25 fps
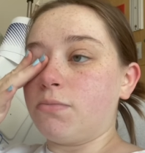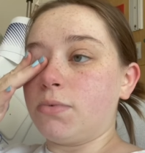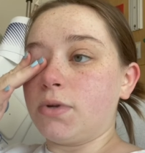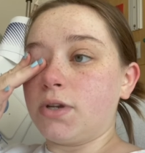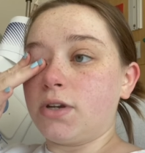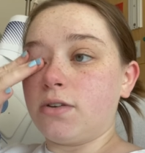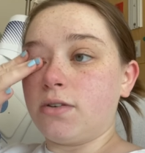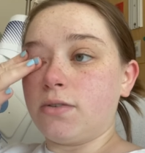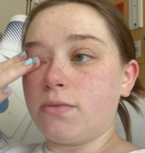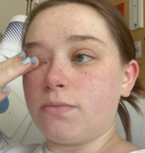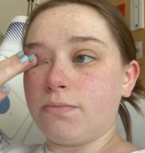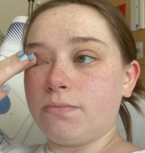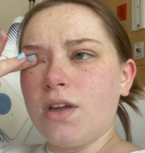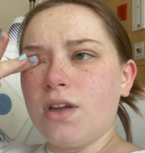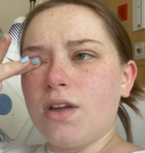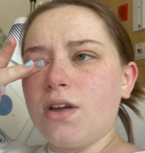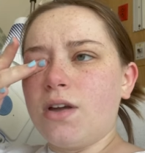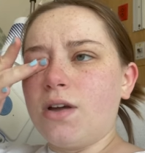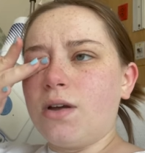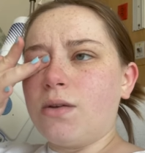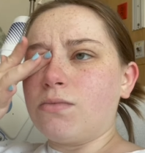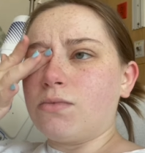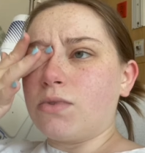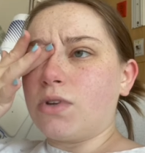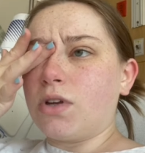But um,
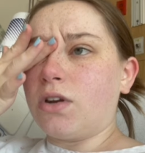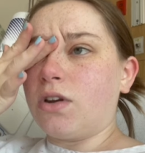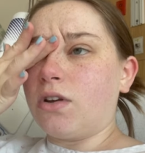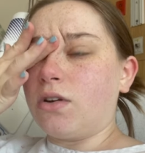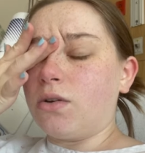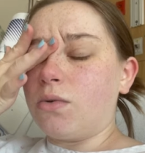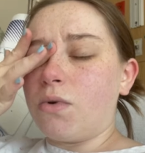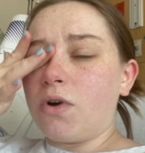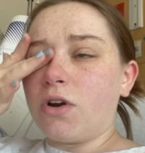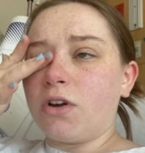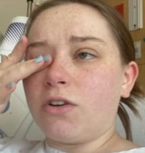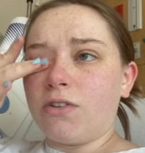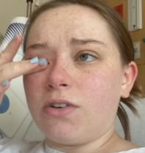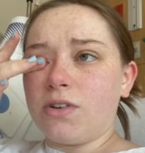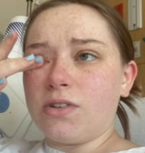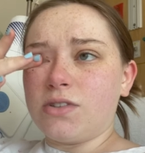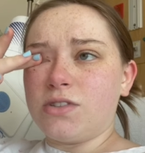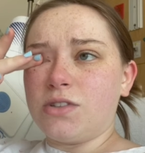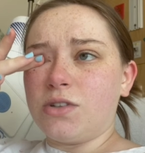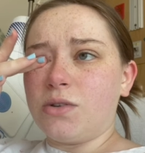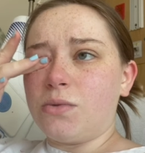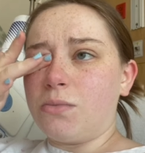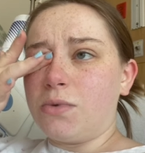I'm trying not to walk around too